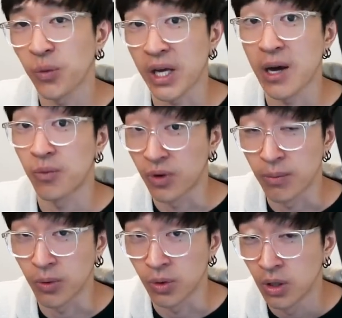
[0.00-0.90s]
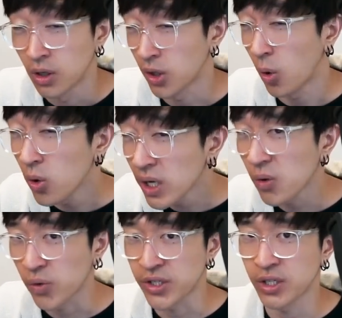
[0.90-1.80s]
we have Rumble. The
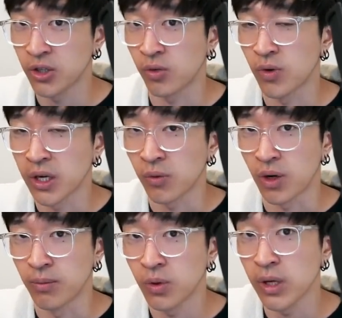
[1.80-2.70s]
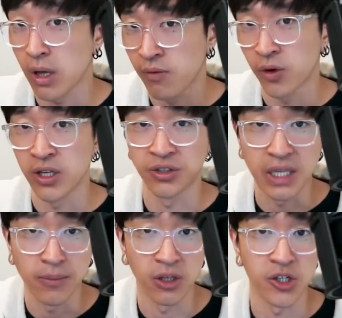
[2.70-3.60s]
only reason you're running Rumble is for his
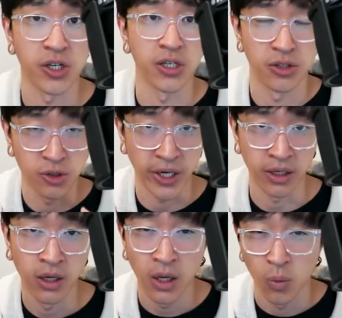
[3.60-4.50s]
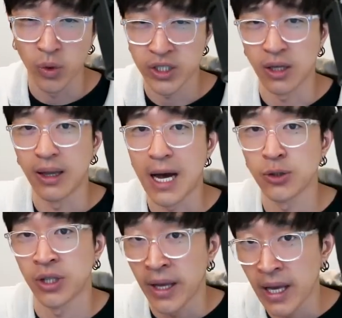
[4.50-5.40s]
Demolitionist trait, which
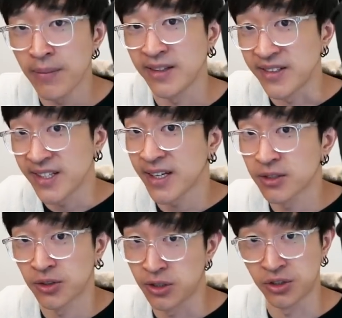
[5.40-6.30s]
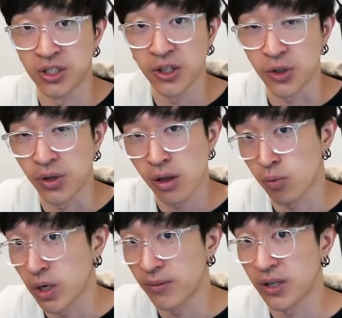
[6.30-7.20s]
allows him and Ziggs to stun
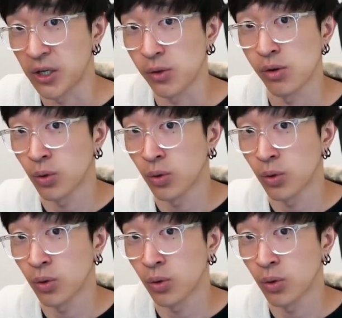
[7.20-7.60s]
units whenever they use